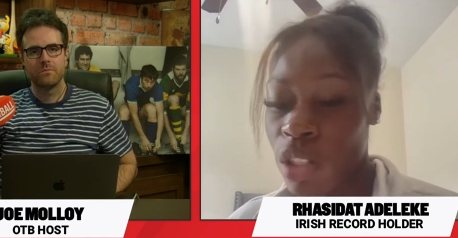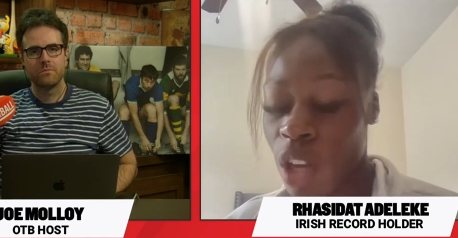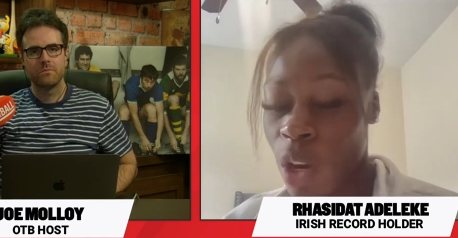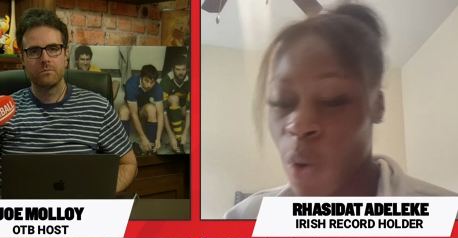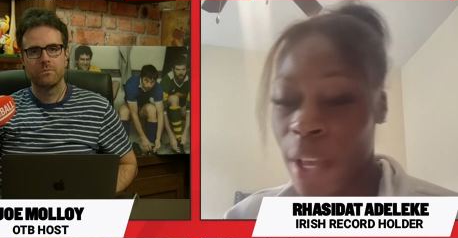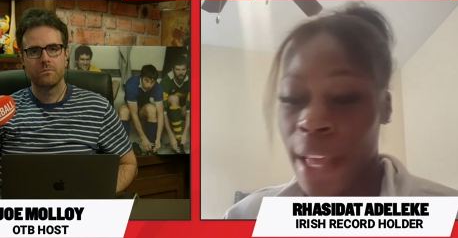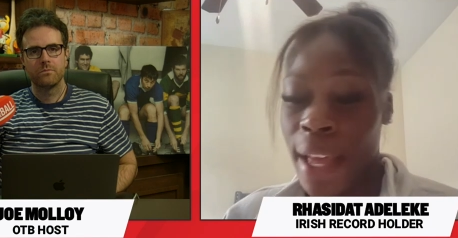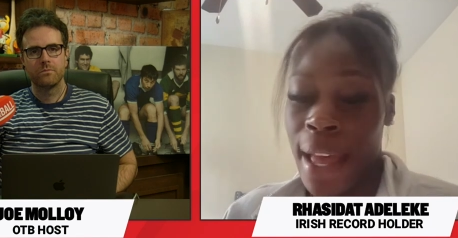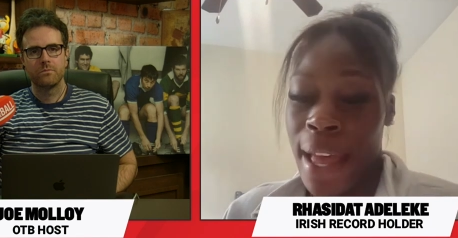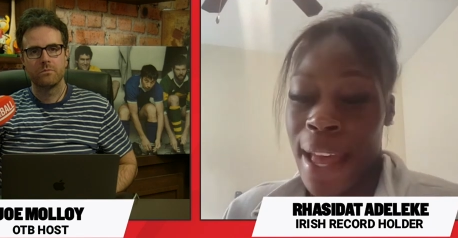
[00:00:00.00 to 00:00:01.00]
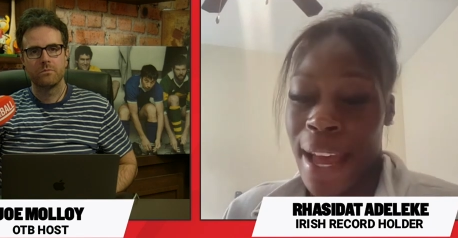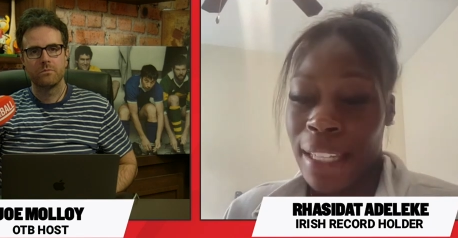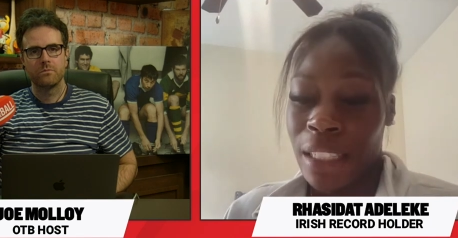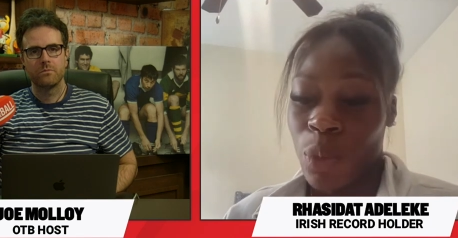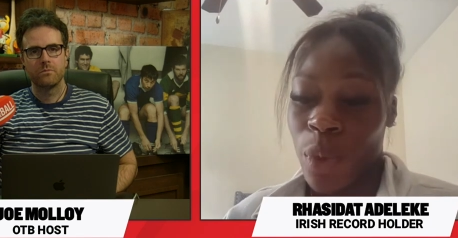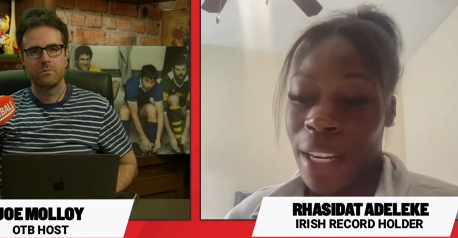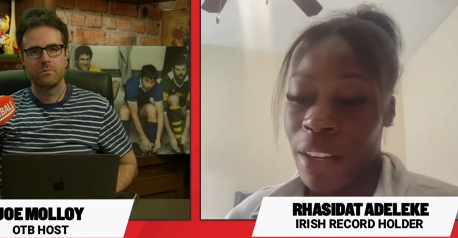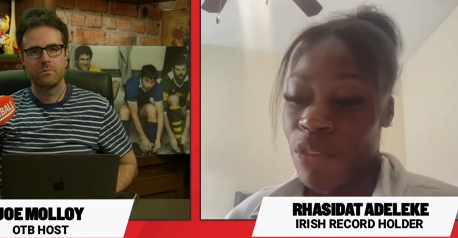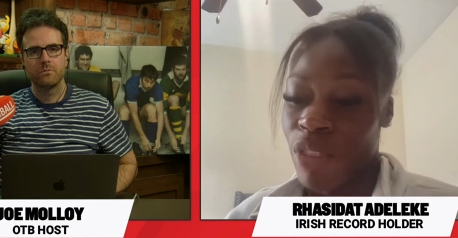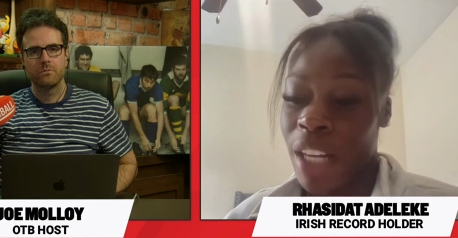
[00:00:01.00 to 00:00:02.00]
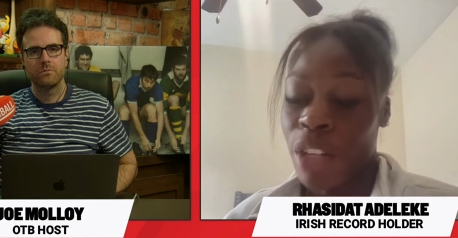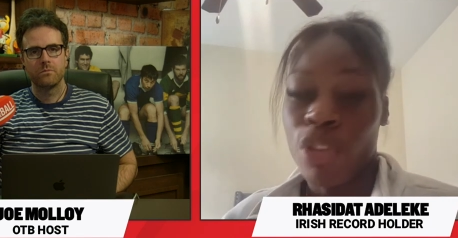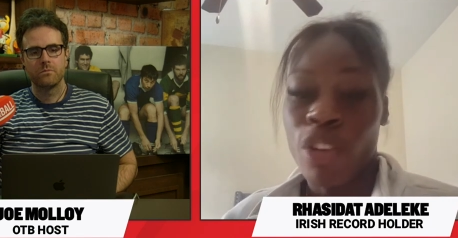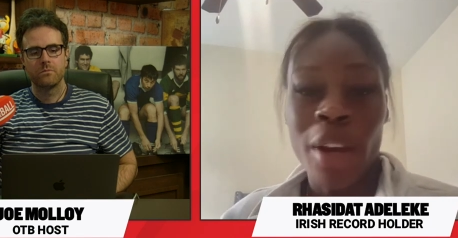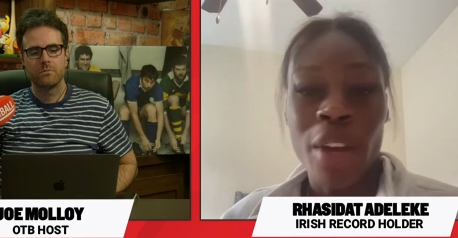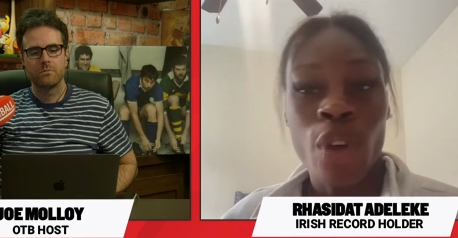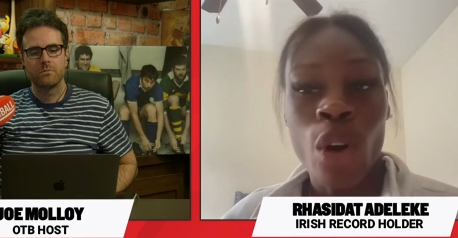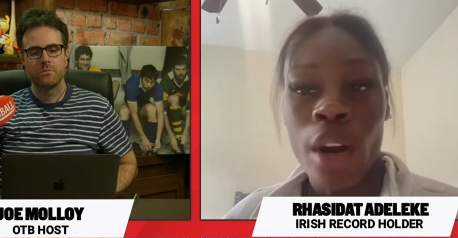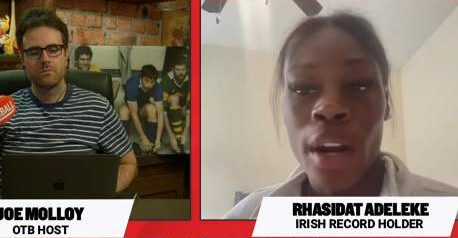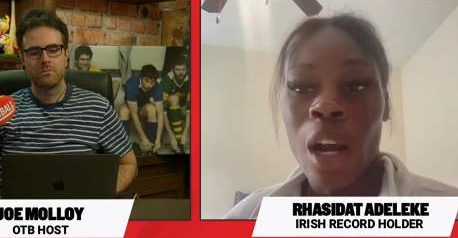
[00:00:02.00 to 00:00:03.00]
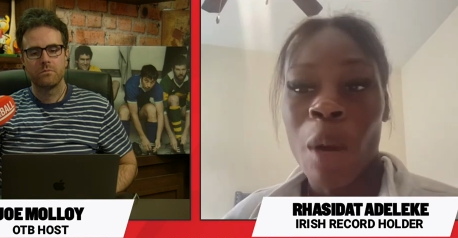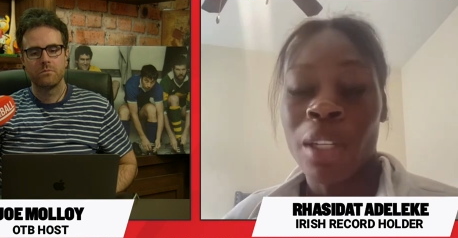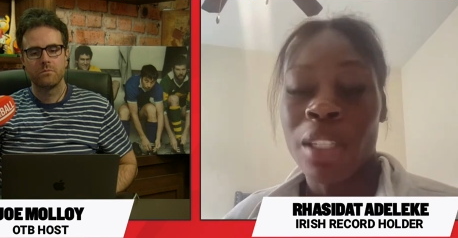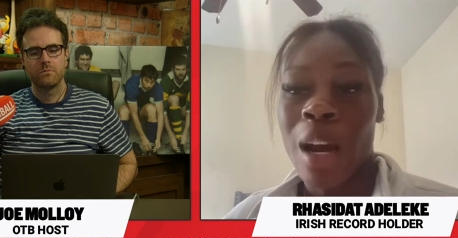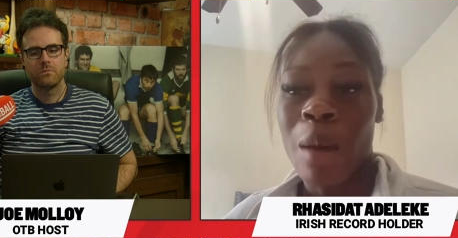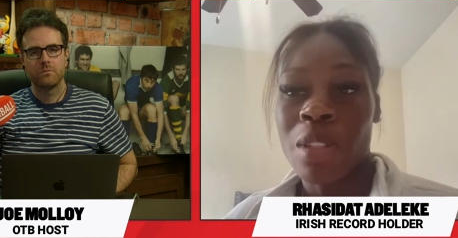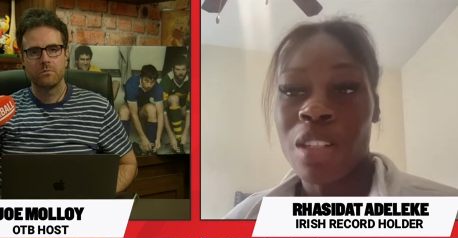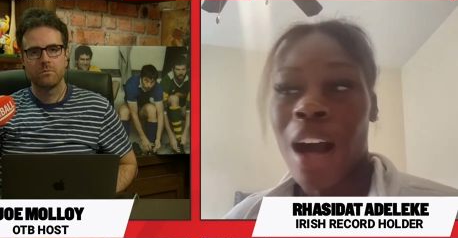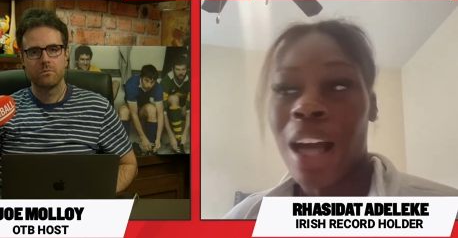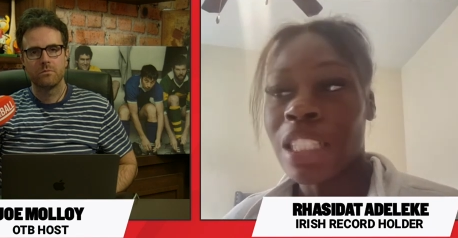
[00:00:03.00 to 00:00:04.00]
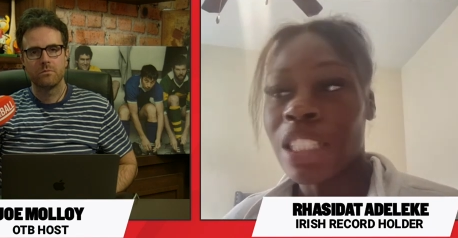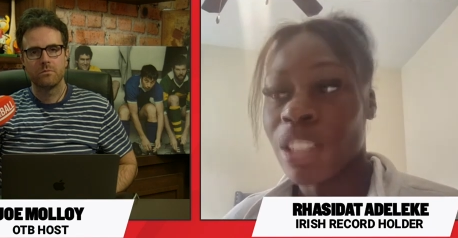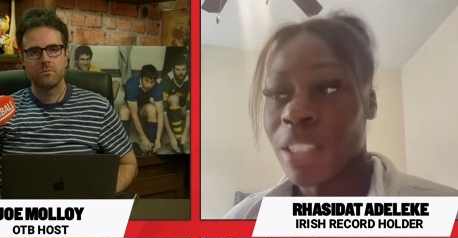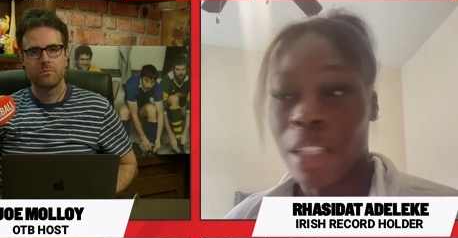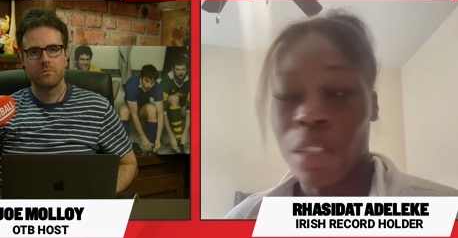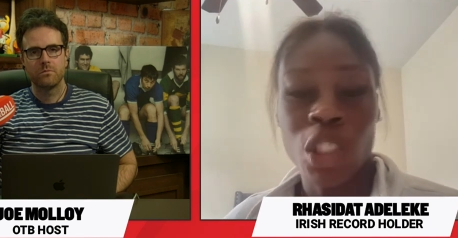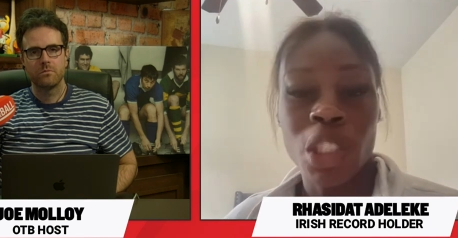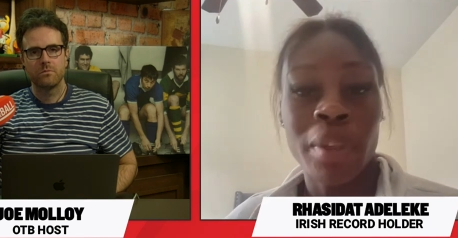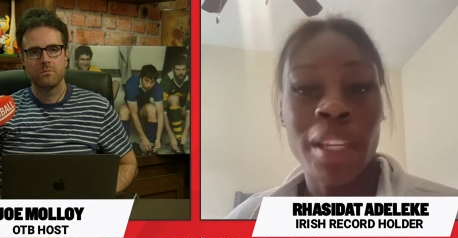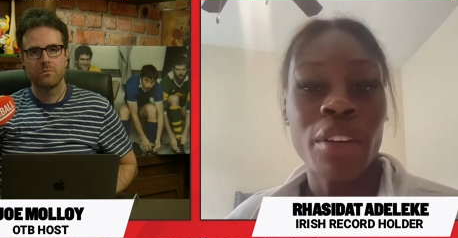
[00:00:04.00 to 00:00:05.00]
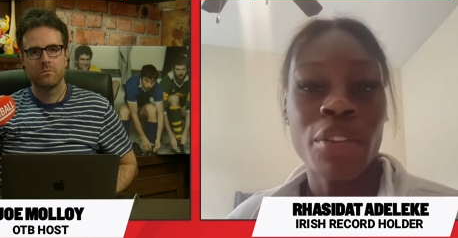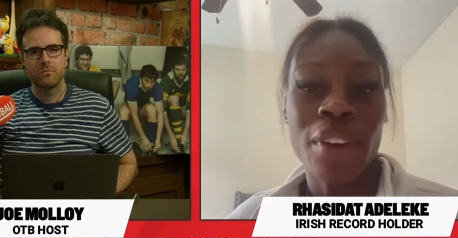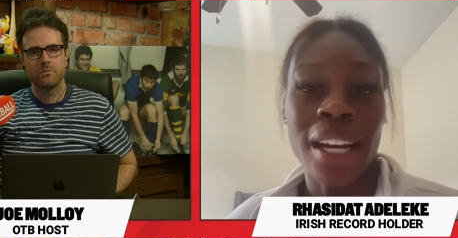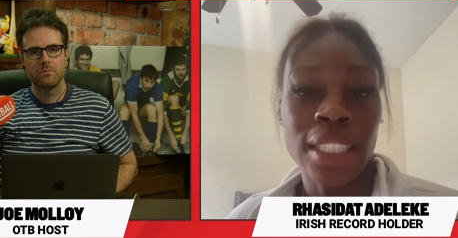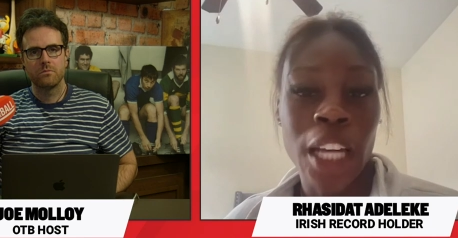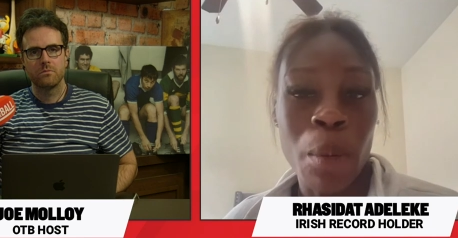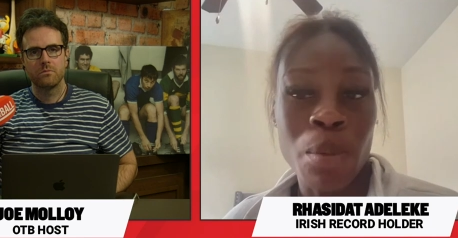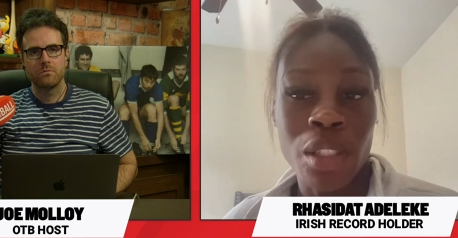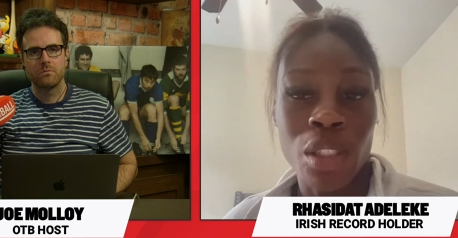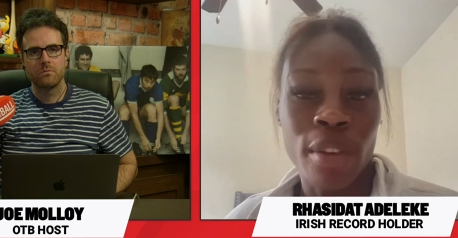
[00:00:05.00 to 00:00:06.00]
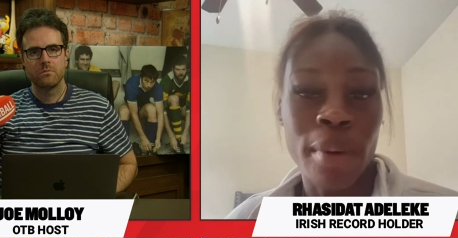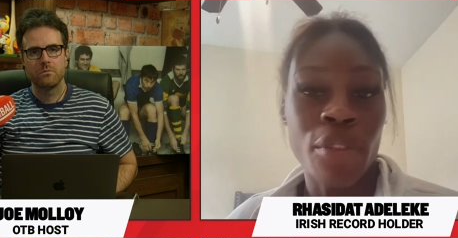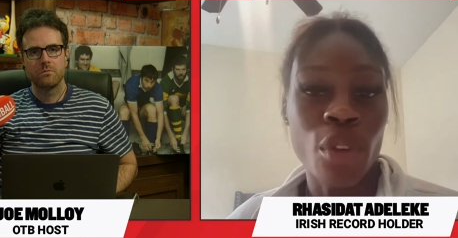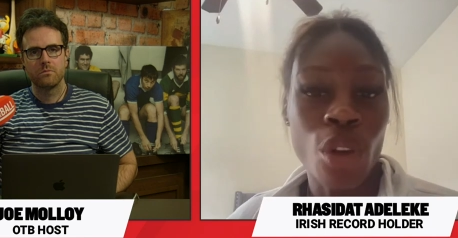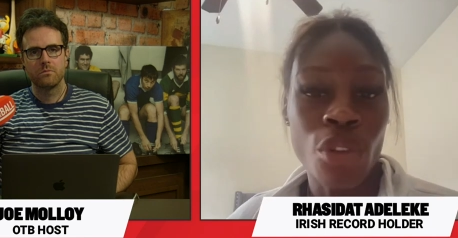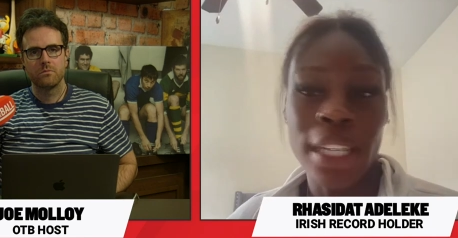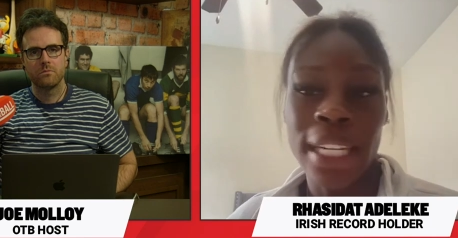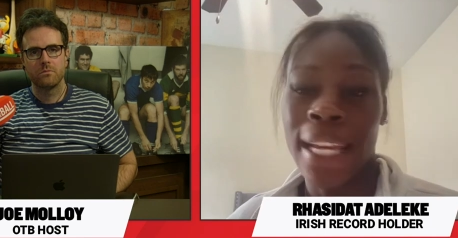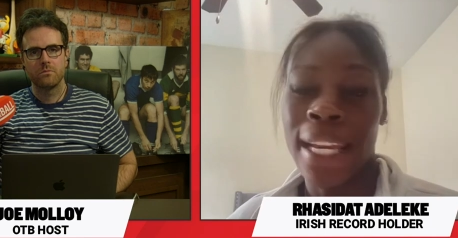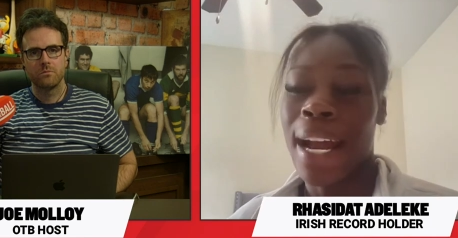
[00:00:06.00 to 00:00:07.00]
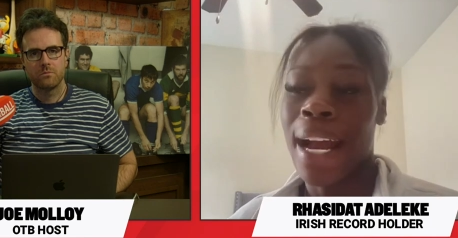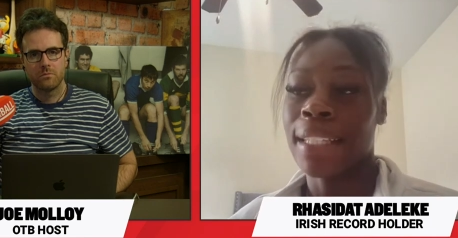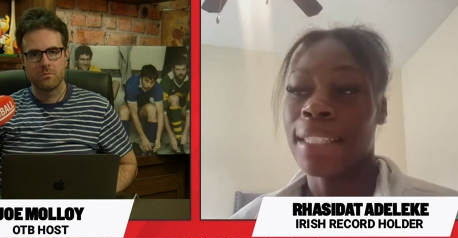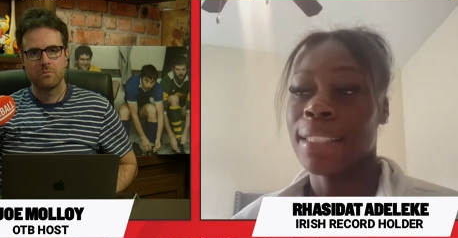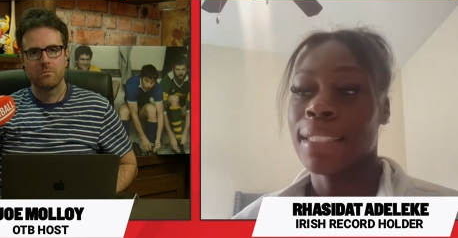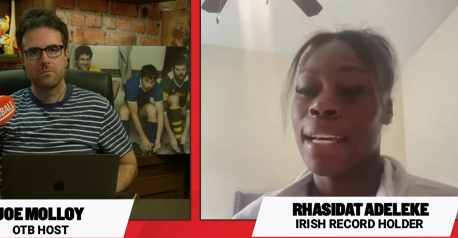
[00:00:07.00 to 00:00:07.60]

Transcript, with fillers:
Speaker 1: So, and when I ran the four by four a couple of times in college, and I would split fast times in the four by four relay and